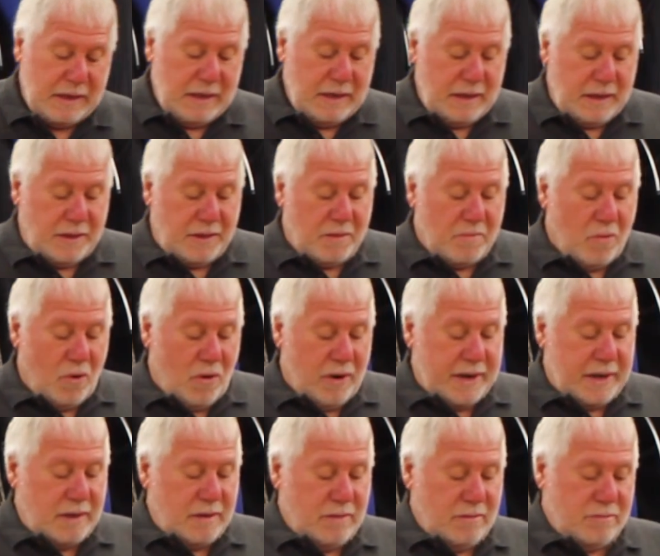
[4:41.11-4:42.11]
In the
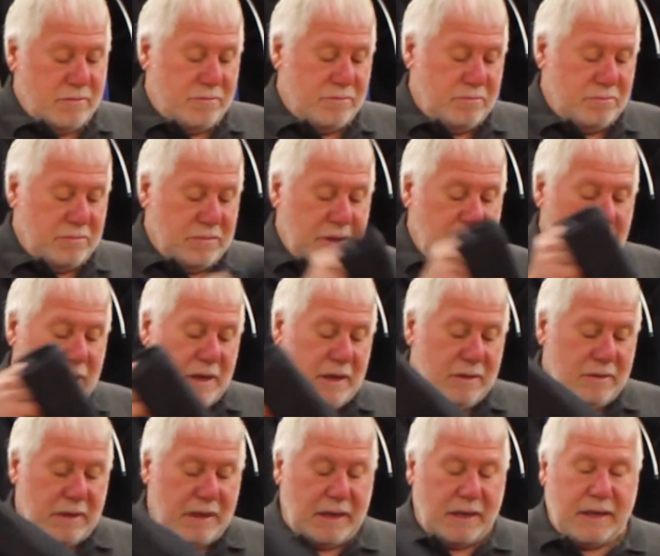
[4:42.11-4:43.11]
morning,
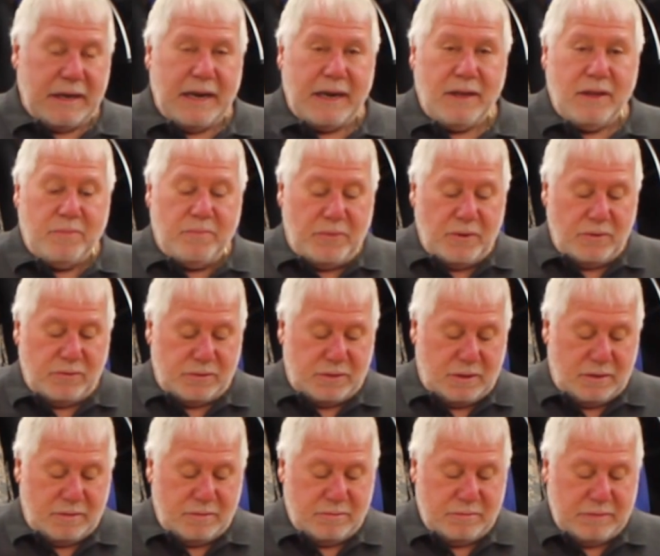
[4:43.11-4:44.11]
take it out of the
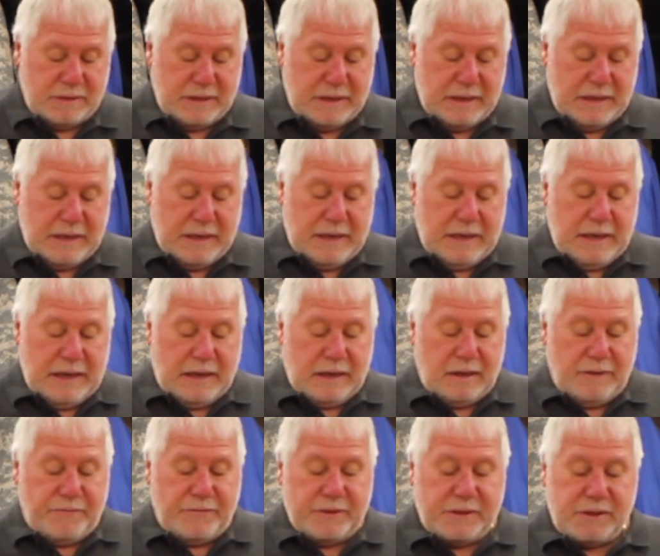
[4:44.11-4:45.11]
boot, and
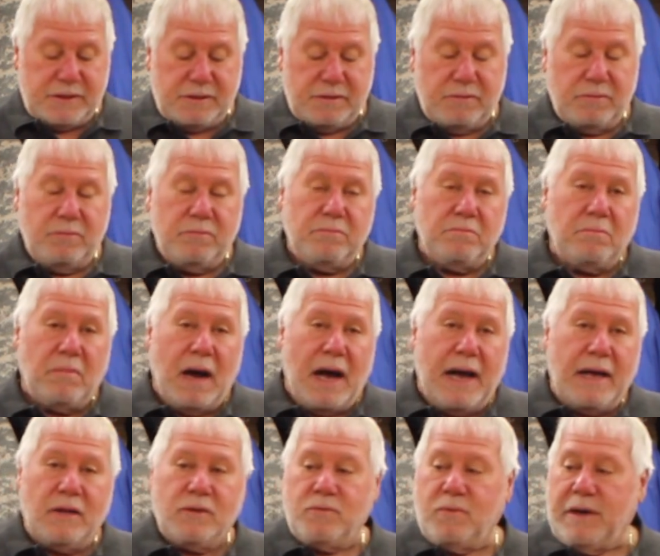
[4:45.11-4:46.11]
if it's
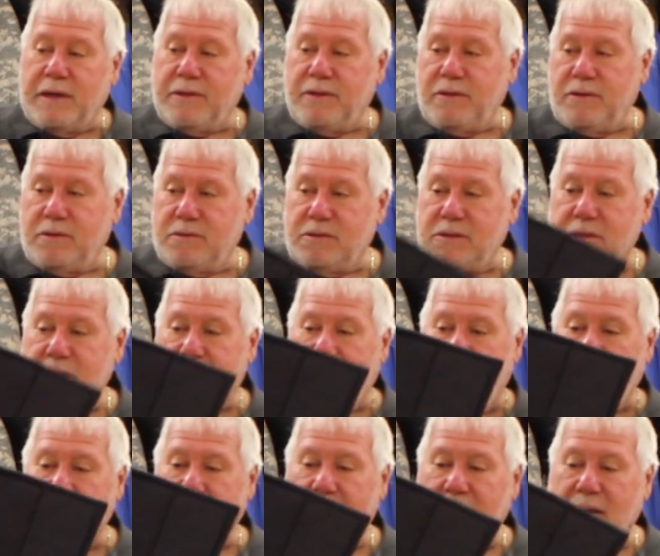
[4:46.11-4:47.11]
mild weather, you just
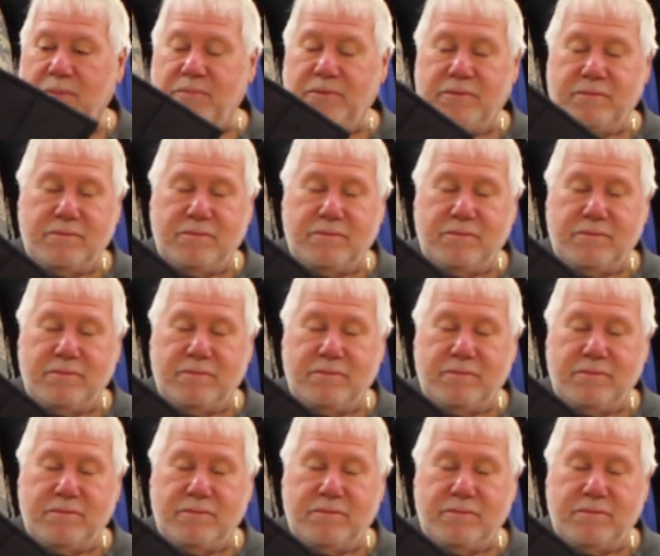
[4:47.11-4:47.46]
hang it up